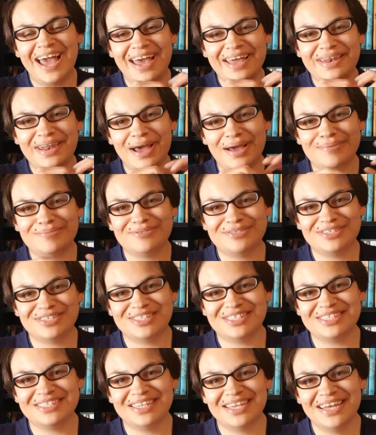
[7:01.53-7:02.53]
And I'm
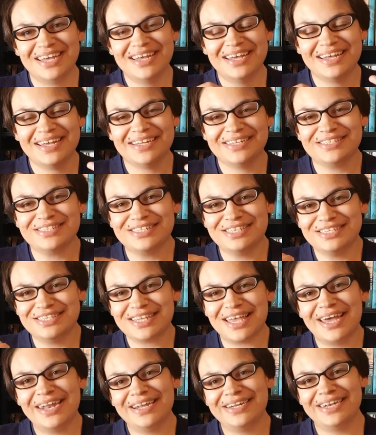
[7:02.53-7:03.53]
just
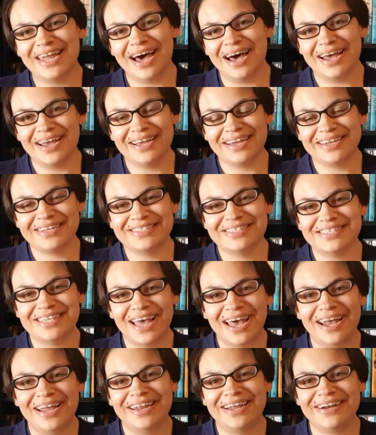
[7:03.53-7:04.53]
kind of dying
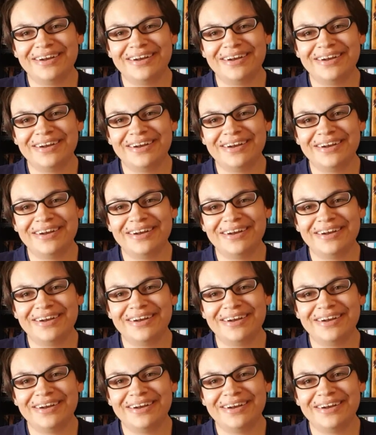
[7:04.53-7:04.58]
inside